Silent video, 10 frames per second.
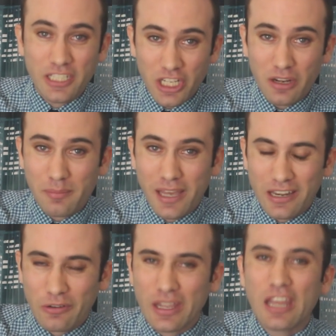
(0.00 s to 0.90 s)

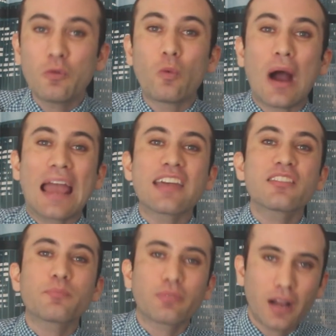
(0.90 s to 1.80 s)
gerrymandering and why
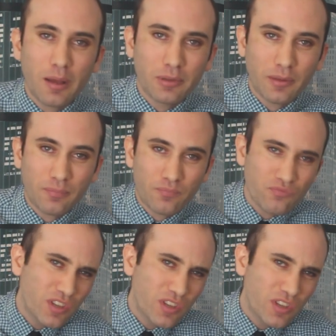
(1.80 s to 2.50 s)
it's a problem.